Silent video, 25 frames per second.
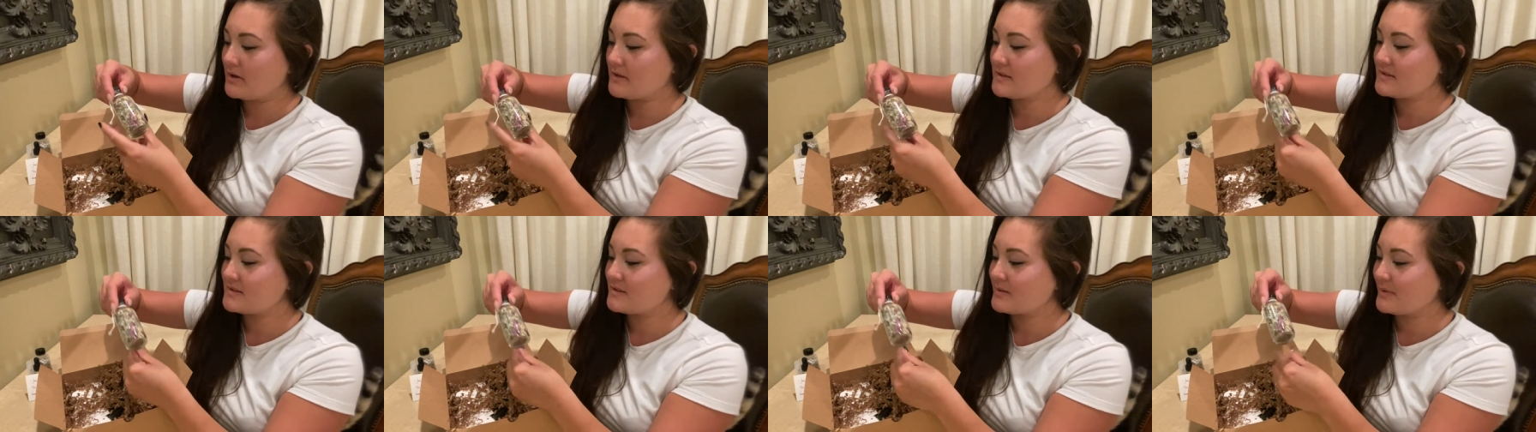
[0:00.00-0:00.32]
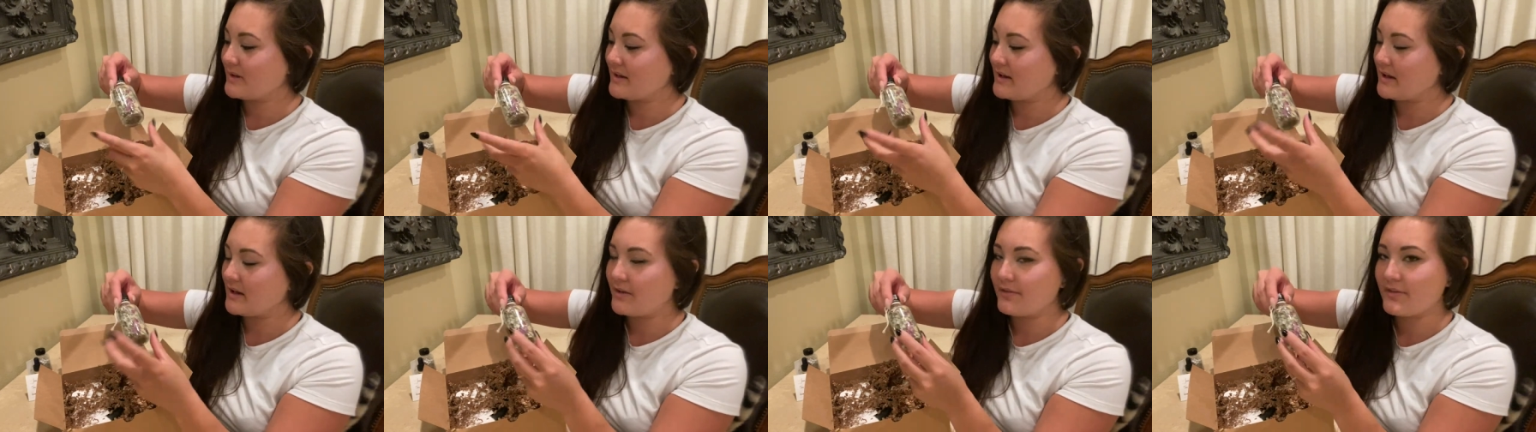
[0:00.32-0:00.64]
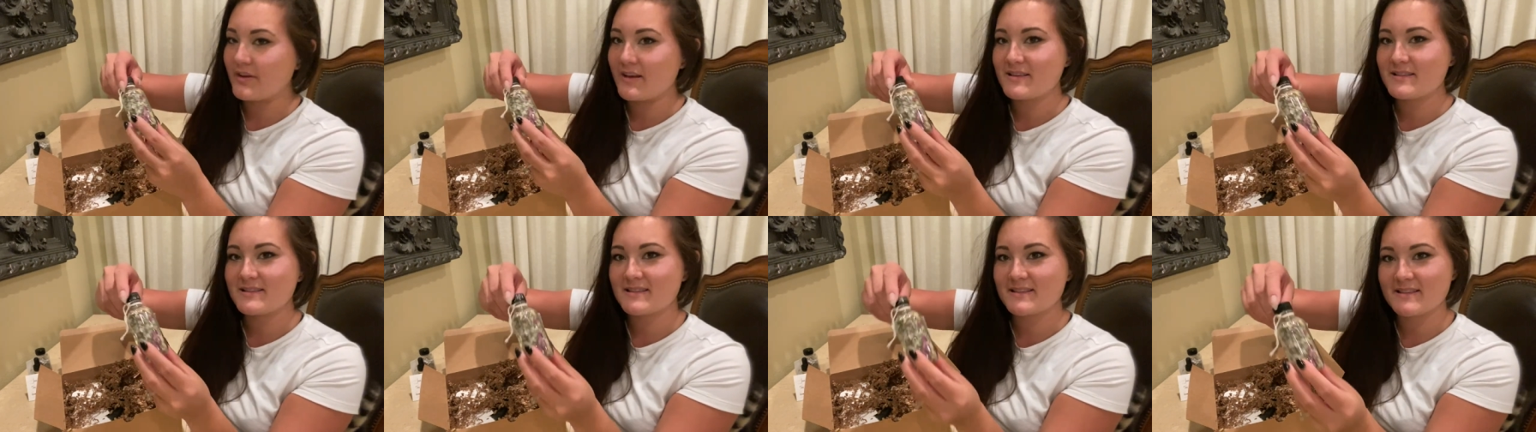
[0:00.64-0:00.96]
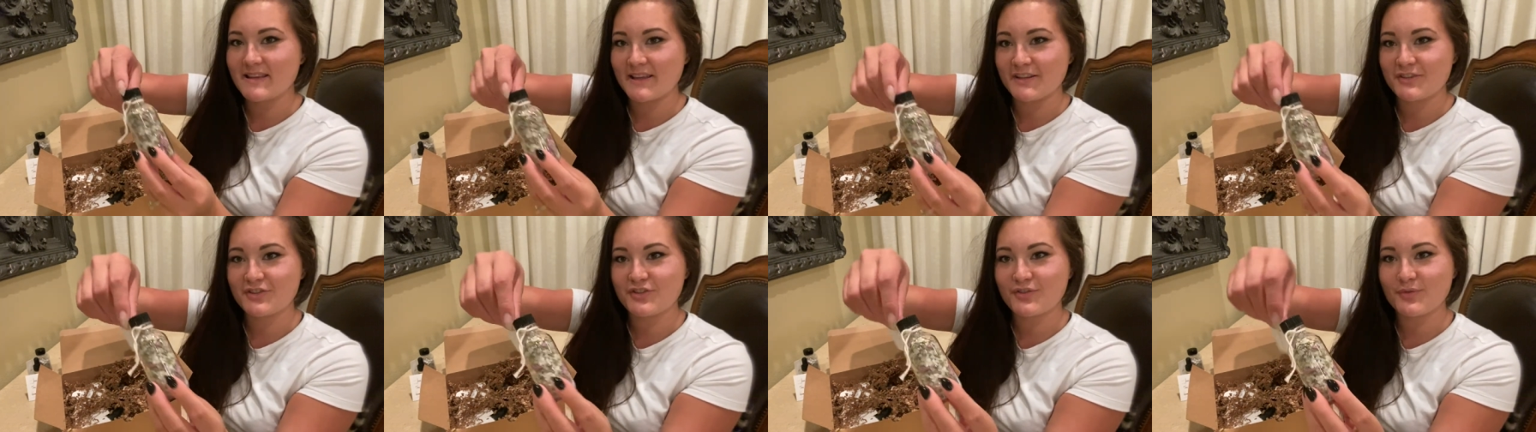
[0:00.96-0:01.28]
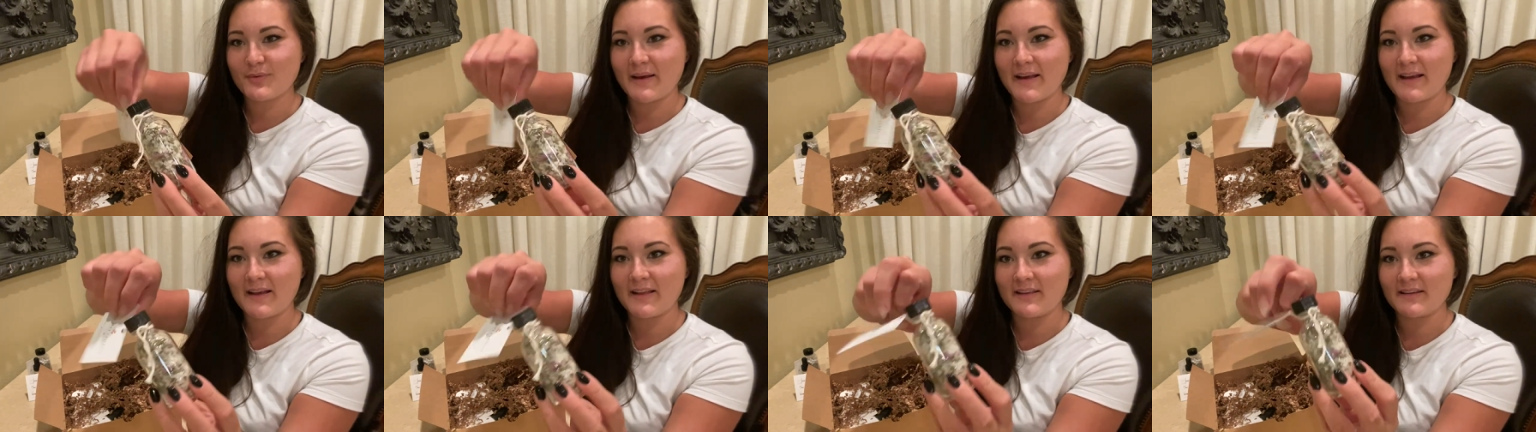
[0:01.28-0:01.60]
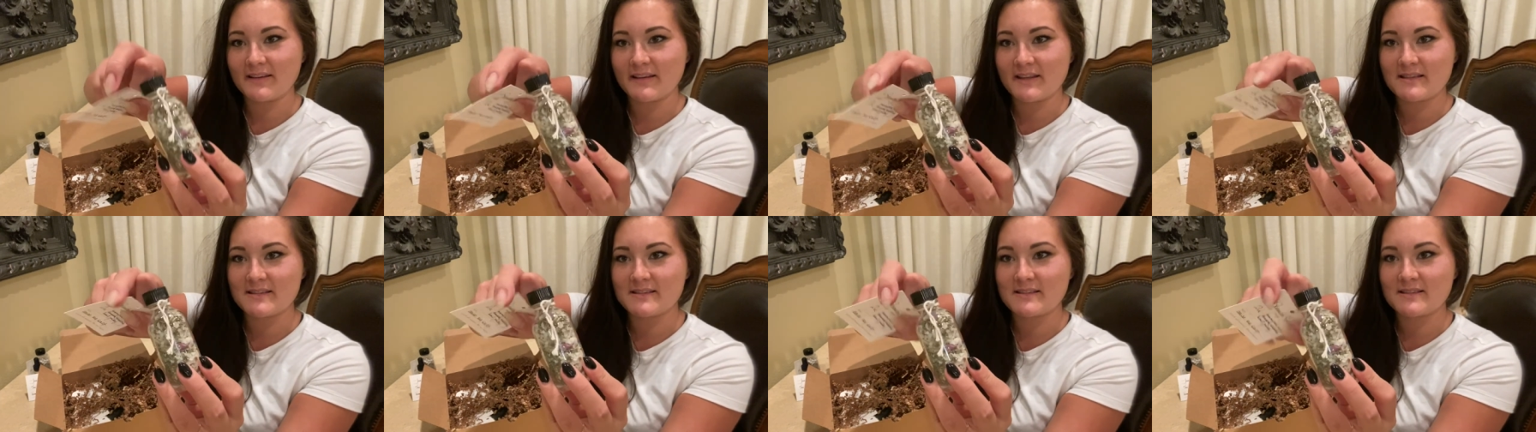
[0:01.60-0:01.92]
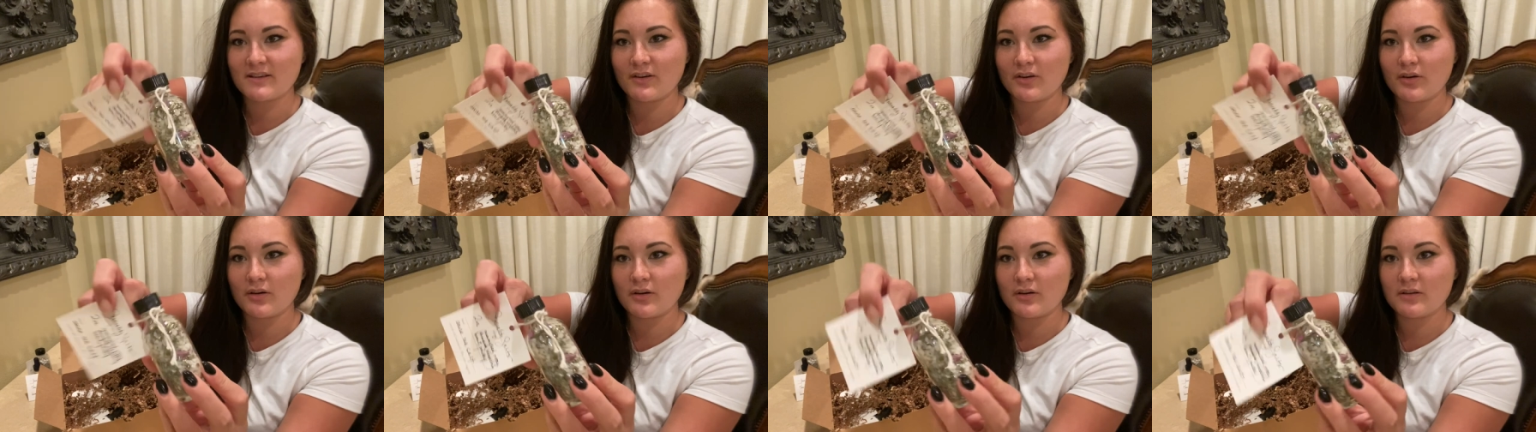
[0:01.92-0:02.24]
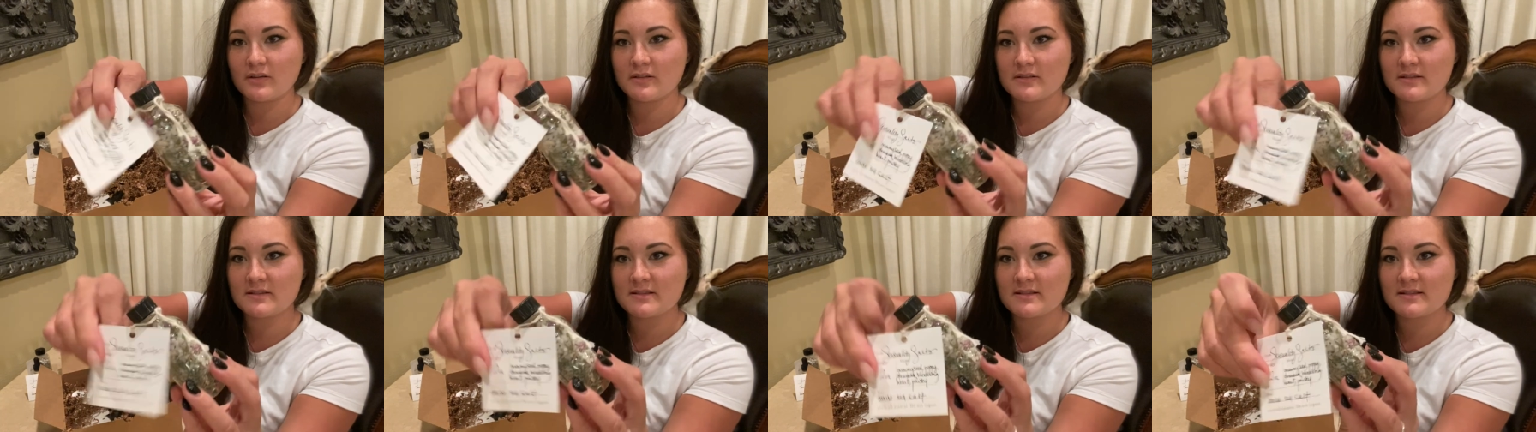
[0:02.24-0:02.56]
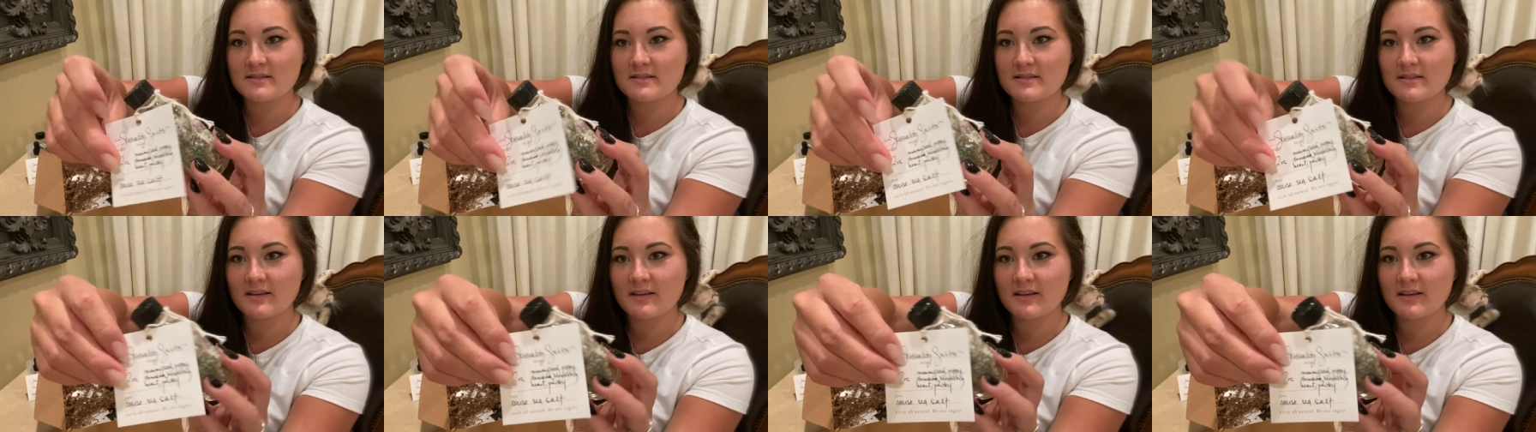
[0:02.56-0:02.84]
so we have sensuality salts